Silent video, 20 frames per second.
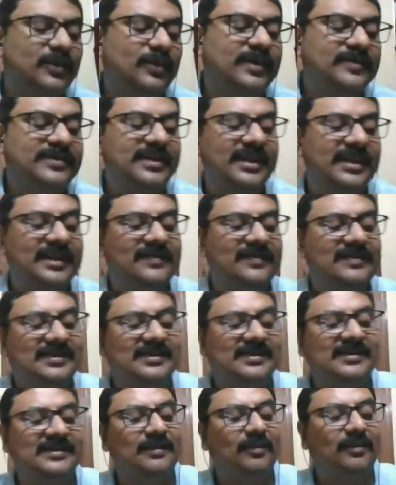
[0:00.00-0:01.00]
again, this is the
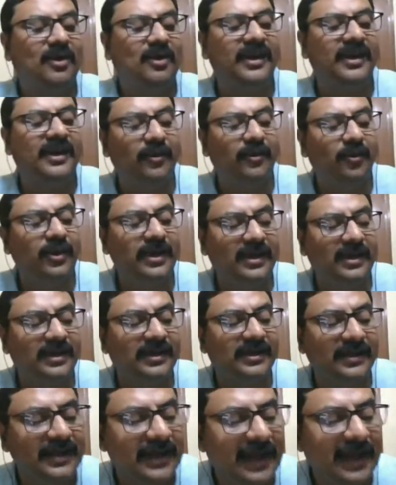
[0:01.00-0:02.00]
mock heroic,
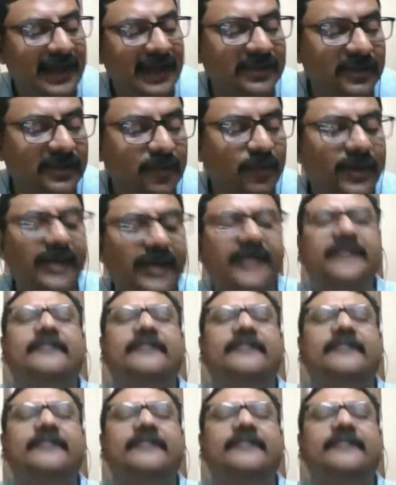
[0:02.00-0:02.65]
as it were.